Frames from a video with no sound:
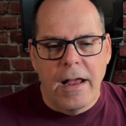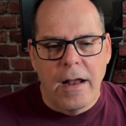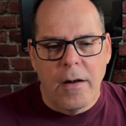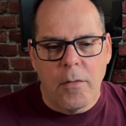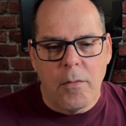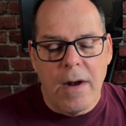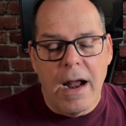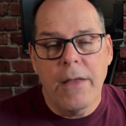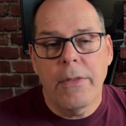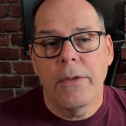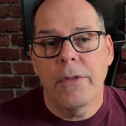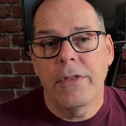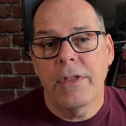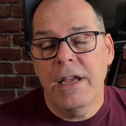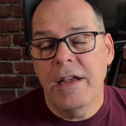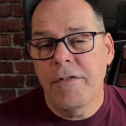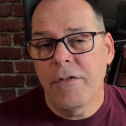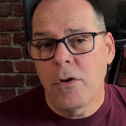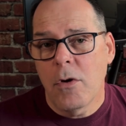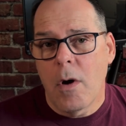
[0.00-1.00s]

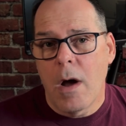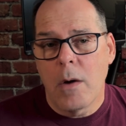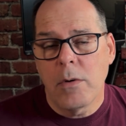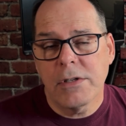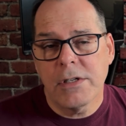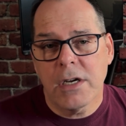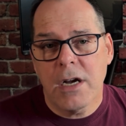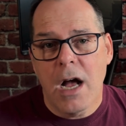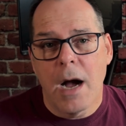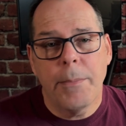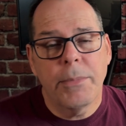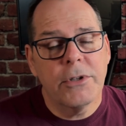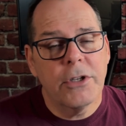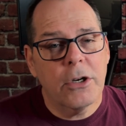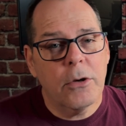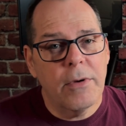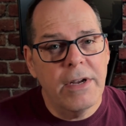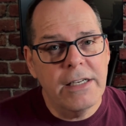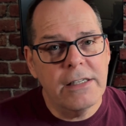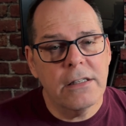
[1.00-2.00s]
Even though I was a couple
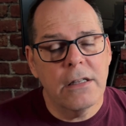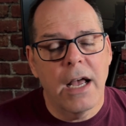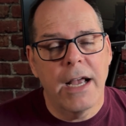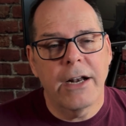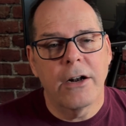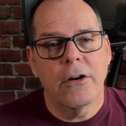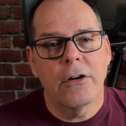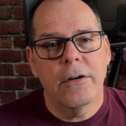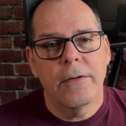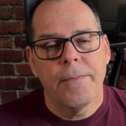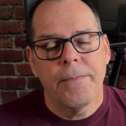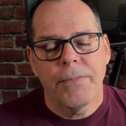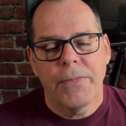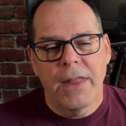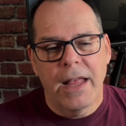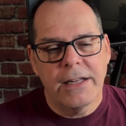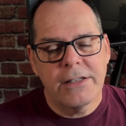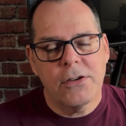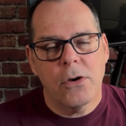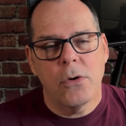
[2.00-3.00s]
degrees lighter, that's